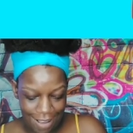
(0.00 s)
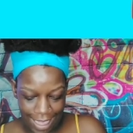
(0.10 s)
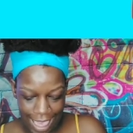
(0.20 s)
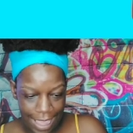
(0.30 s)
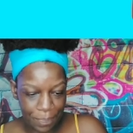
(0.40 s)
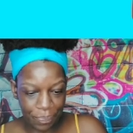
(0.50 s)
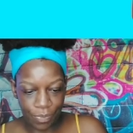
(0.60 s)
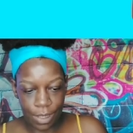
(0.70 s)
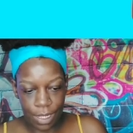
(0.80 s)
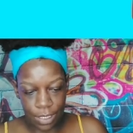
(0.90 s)
okay.
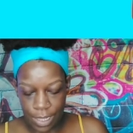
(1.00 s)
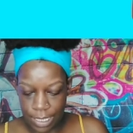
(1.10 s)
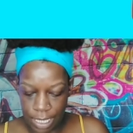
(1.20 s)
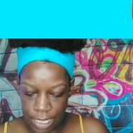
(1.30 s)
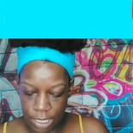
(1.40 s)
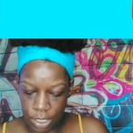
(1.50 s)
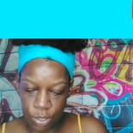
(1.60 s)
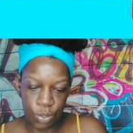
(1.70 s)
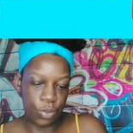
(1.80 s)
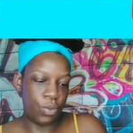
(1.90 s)
So let's get
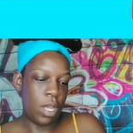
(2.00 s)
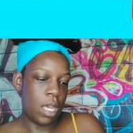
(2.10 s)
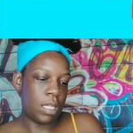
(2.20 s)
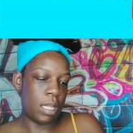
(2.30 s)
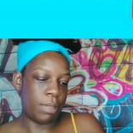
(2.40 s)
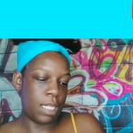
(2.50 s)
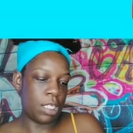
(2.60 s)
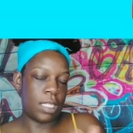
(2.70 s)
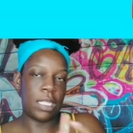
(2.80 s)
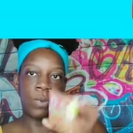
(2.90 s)
into the
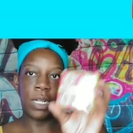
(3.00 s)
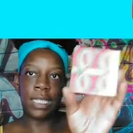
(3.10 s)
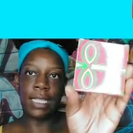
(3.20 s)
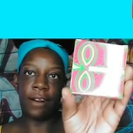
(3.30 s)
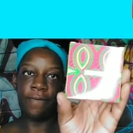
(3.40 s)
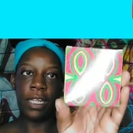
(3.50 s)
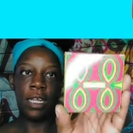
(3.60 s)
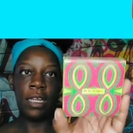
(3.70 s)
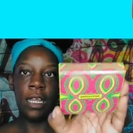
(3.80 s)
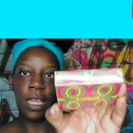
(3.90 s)
blushes. This one is
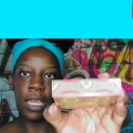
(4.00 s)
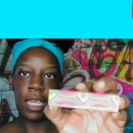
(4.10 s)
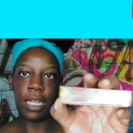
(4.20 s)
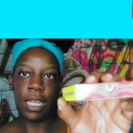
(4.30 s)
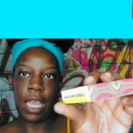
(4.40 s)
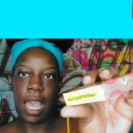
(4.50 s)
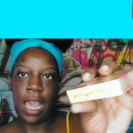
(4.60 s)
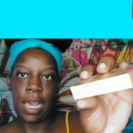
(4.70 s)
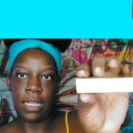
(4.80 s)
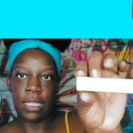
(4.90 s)
Seraphina, and it
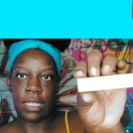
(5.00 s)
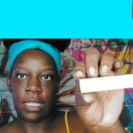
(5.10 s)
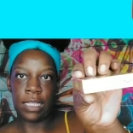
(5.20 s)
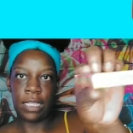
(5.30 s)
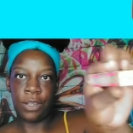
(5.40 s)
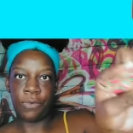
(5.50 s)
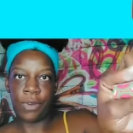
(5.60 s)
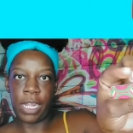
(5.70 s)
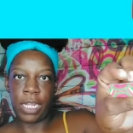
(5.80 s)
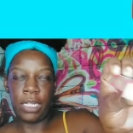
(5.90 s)
has the
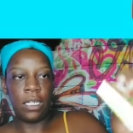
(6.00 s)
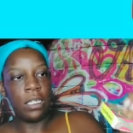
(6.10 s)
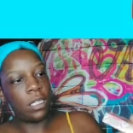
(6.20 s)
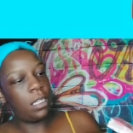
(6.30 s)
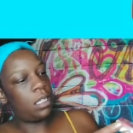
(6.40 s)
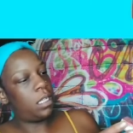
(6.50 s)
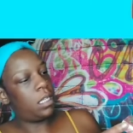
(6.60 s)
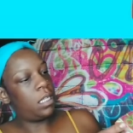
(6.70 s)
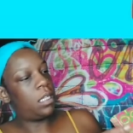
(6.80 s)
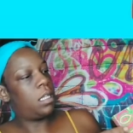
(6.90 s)
green
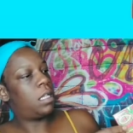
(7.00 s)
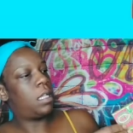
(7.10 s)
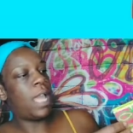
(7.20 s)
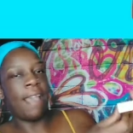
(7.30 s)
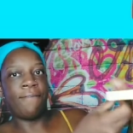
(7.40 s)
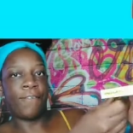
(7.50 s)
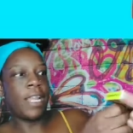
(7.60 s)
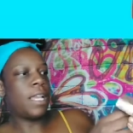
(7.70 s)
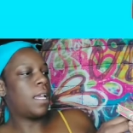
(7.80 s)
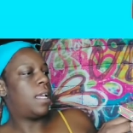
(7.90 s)

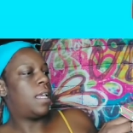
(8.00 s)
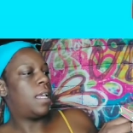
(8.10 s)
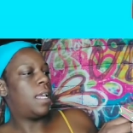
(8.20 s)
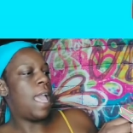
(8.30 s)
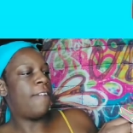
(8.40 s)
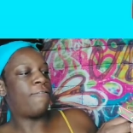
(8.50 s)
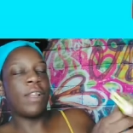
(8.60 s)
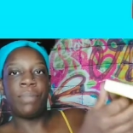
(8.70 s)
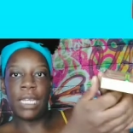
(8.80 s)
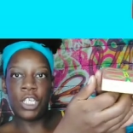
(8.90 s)
Afrique,
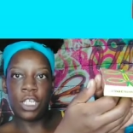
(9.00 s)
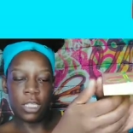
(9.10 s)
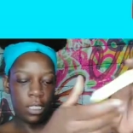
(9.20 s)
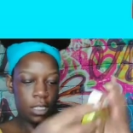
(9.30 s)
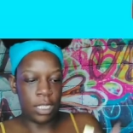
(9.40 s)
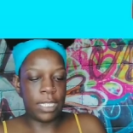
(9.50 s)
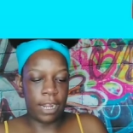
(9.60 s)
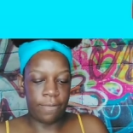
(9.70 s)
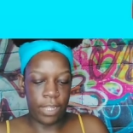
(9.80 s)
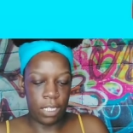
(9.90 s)
Afrique blush in
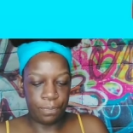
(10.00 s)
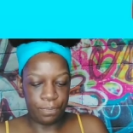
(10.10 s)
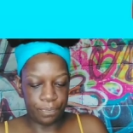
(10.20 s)
Seraphina.